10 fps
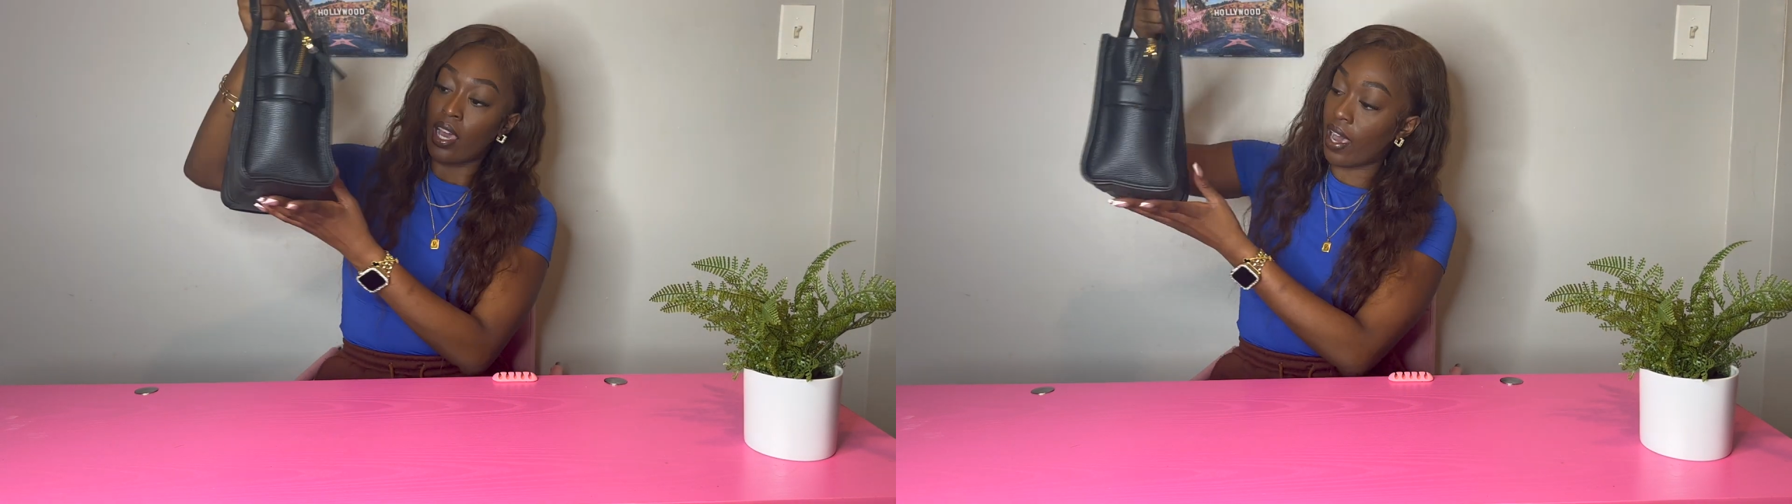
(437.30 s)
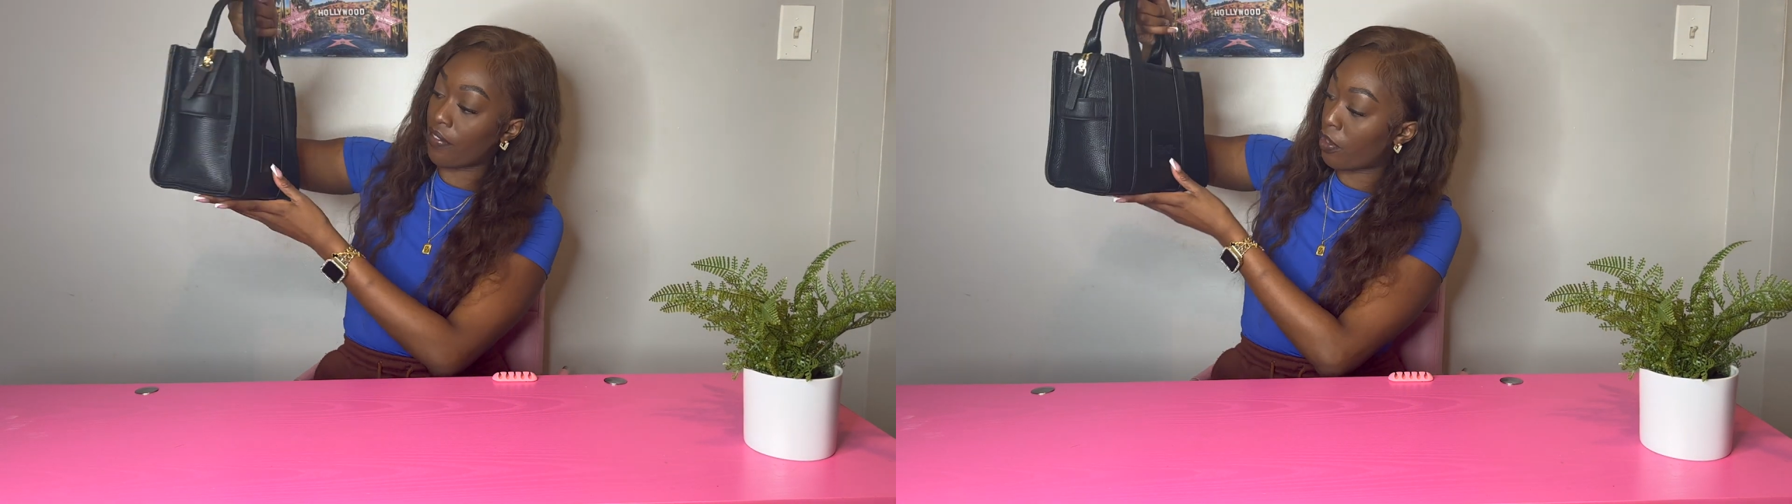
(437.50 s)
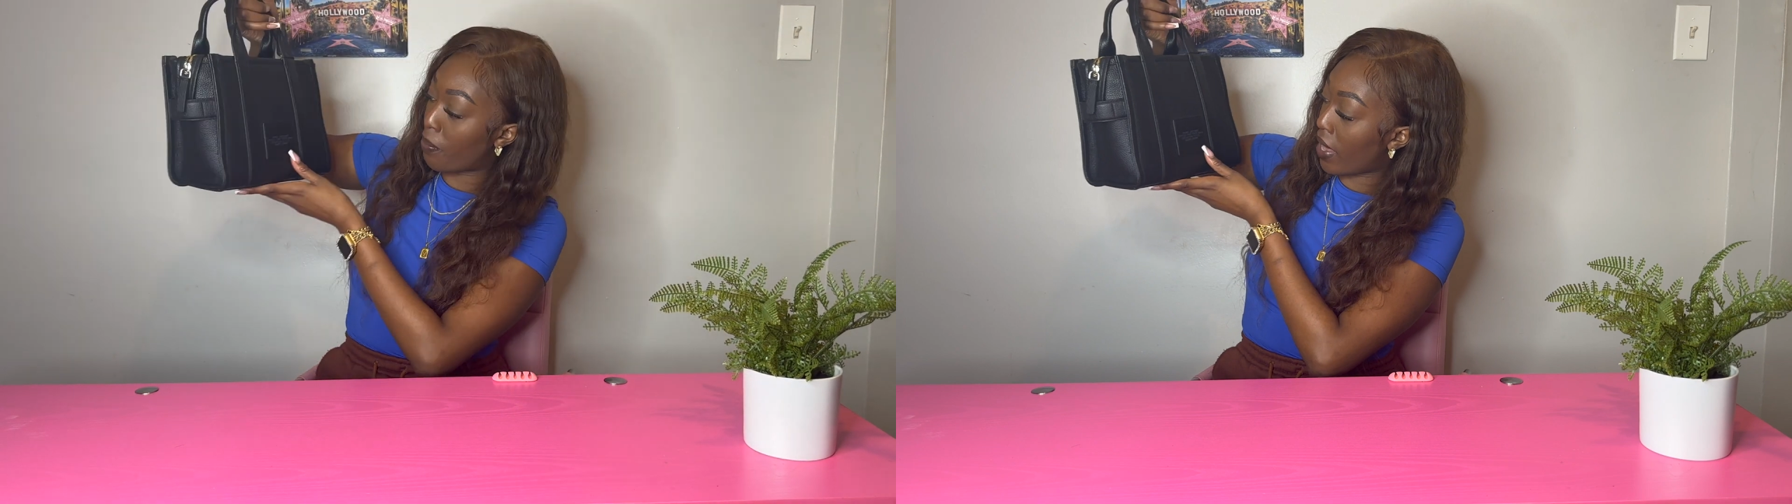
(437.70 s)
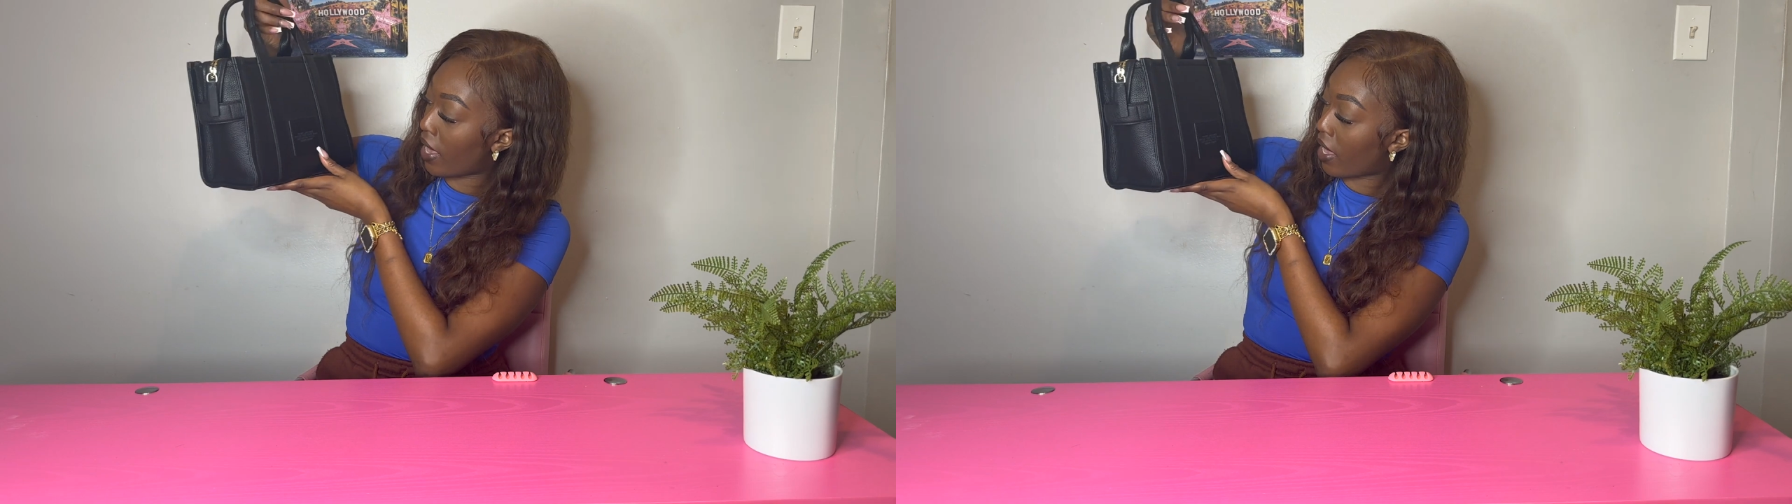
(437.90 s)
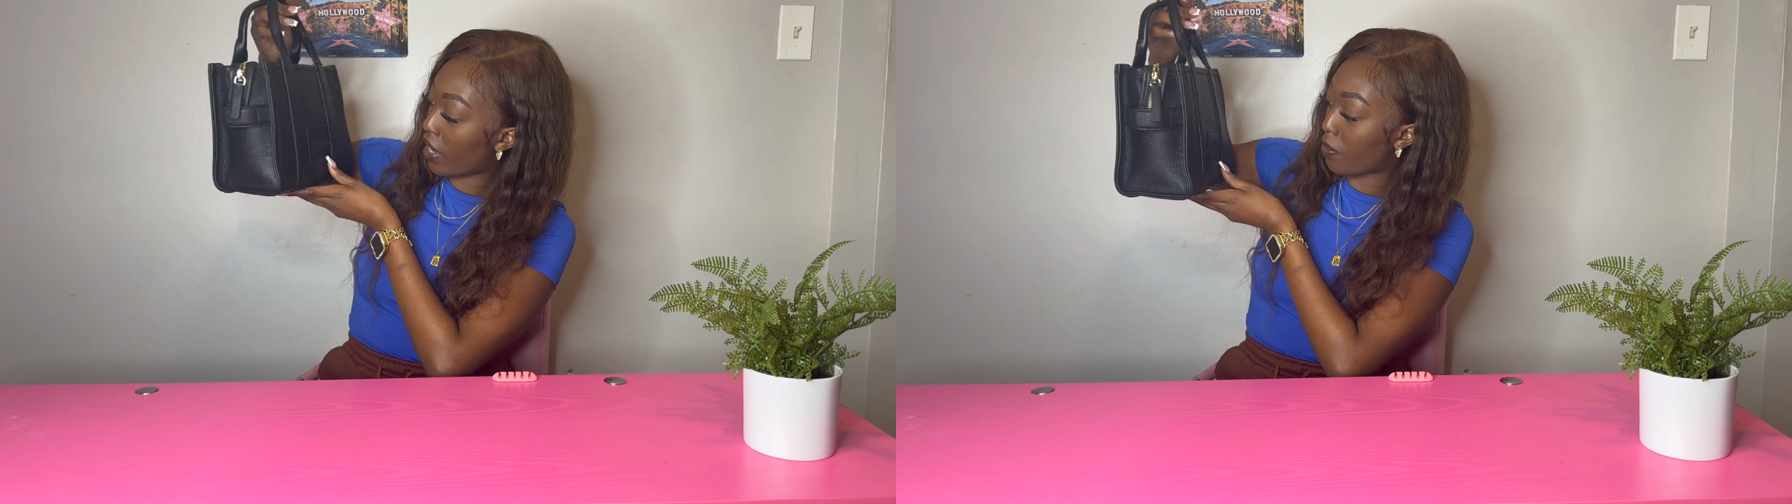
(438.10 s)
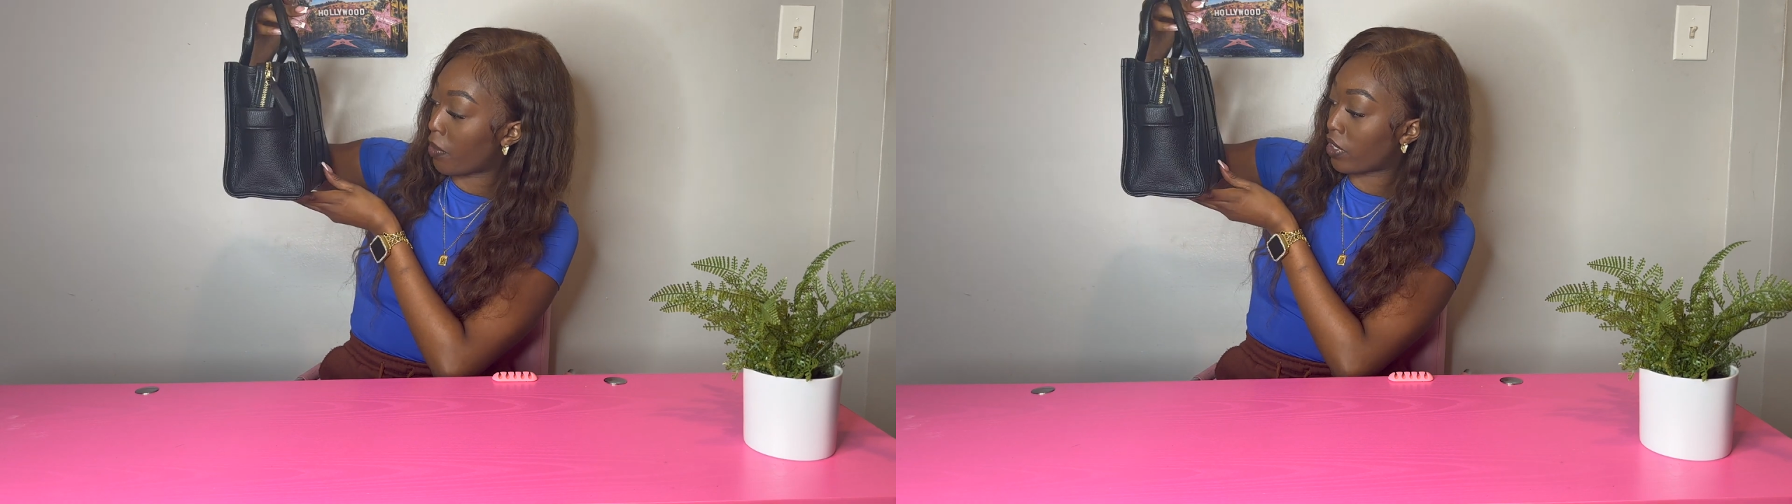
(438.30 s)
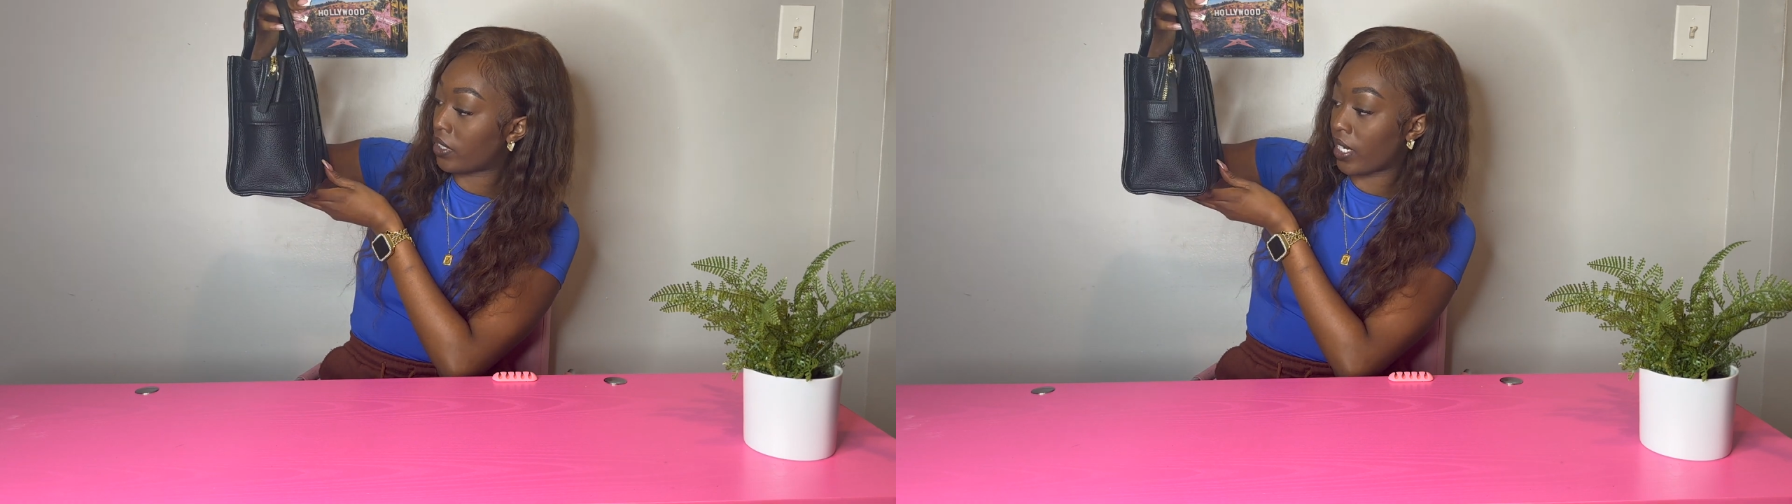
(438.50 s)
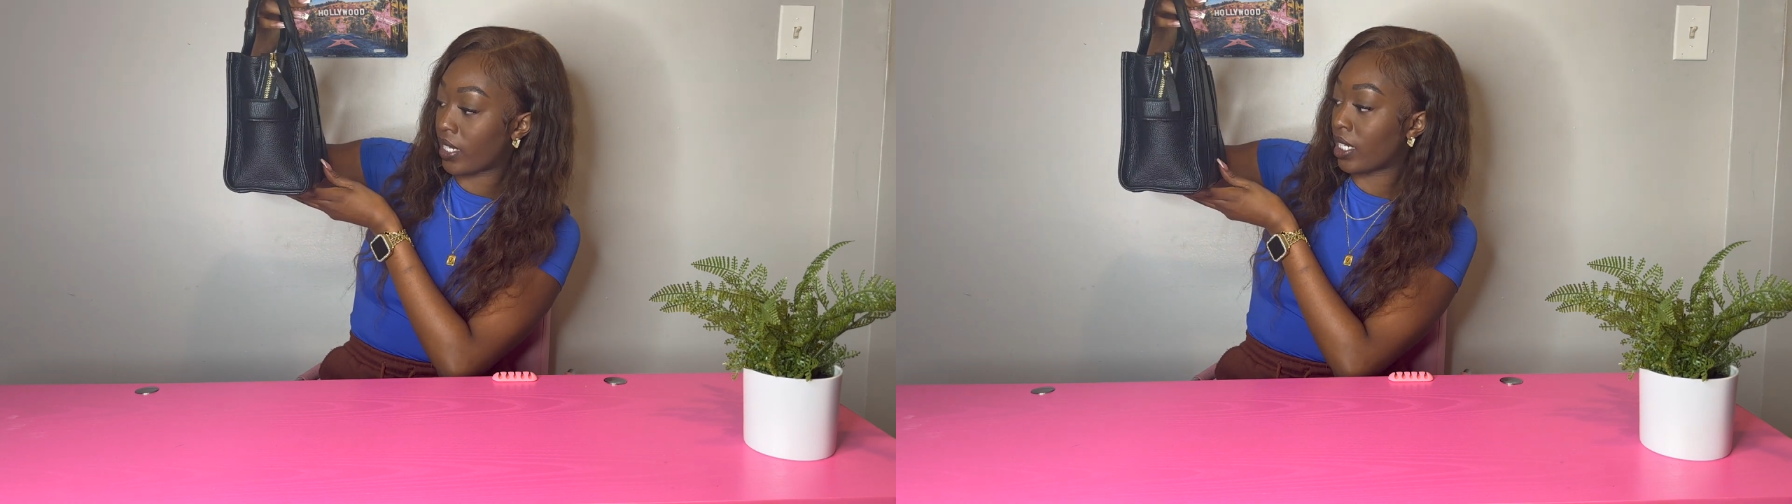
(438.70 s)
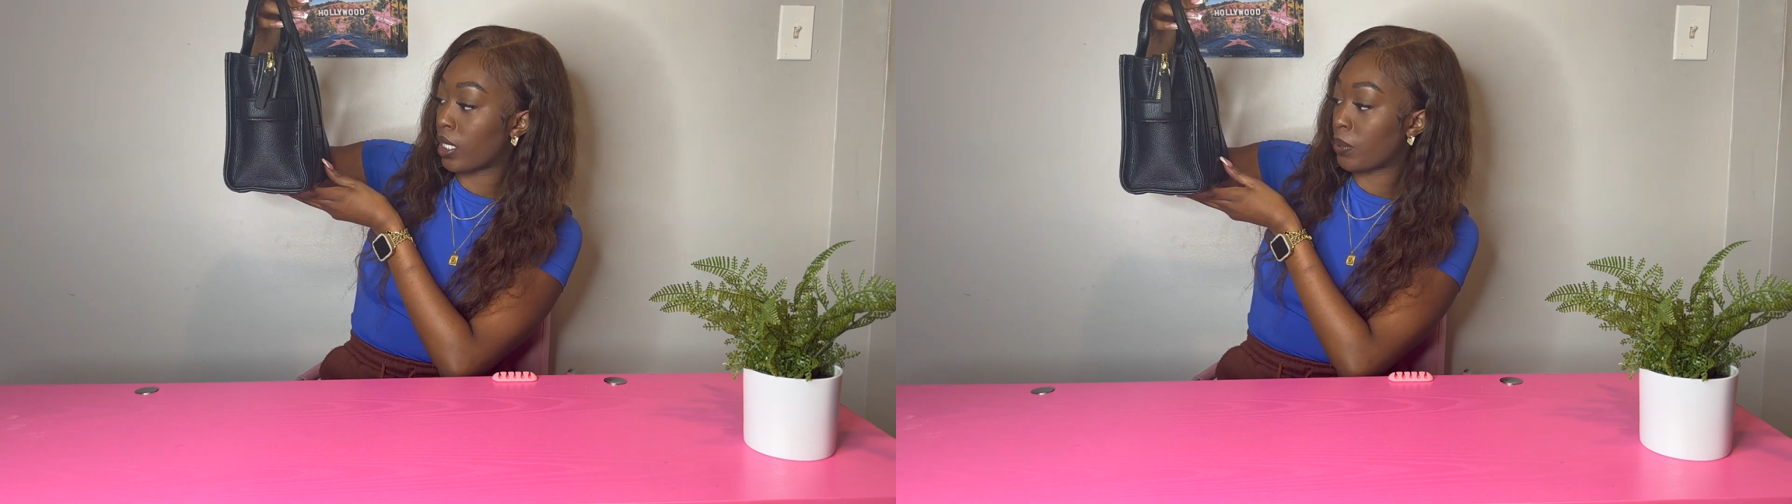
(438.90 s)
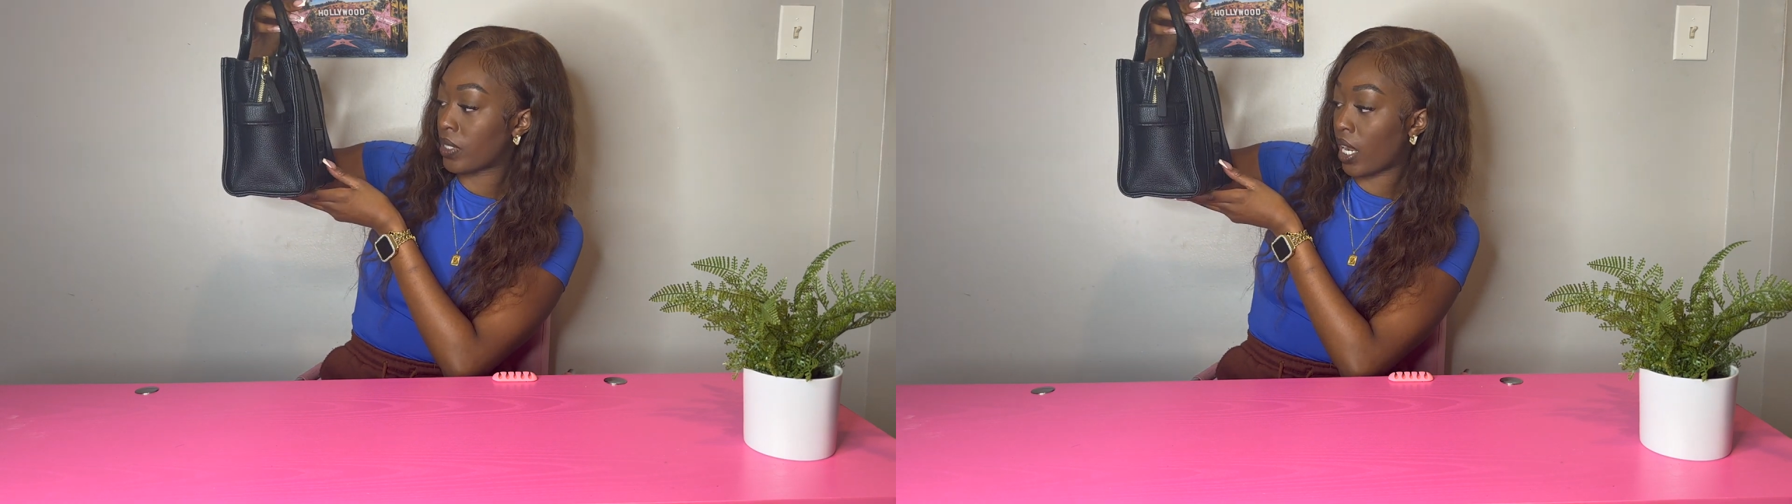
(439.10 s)
Have the bag, Marc
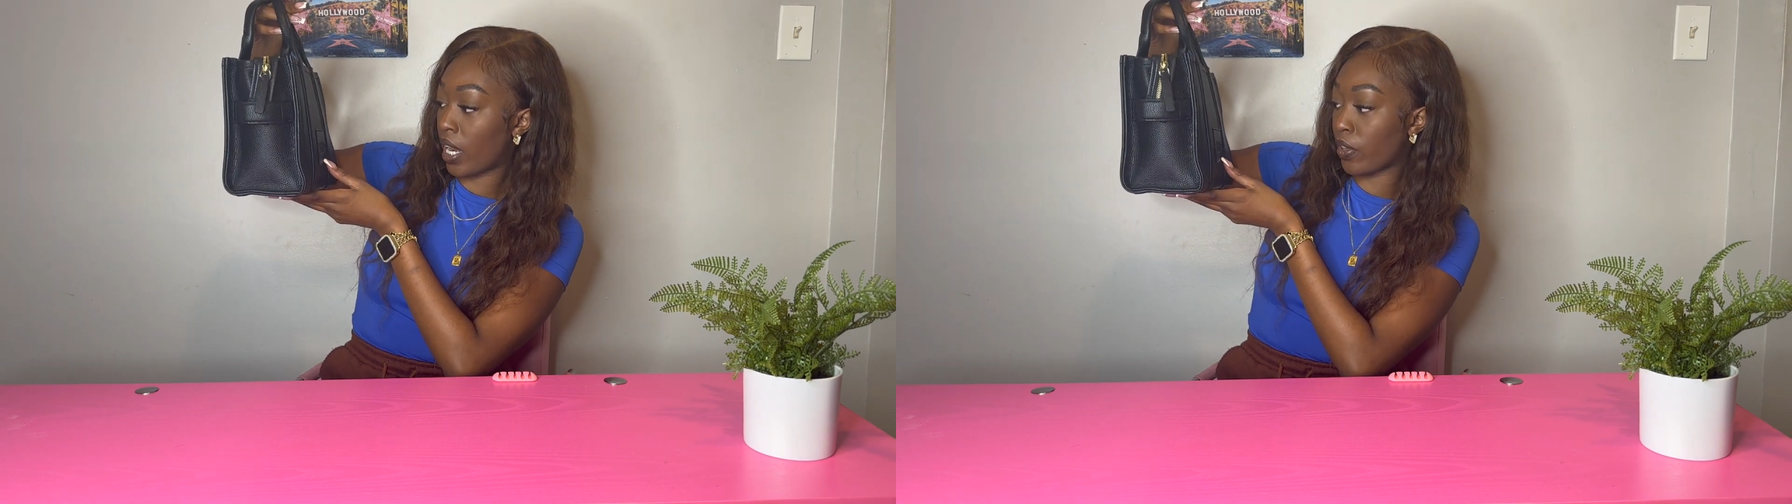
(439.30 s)
Jacobs style,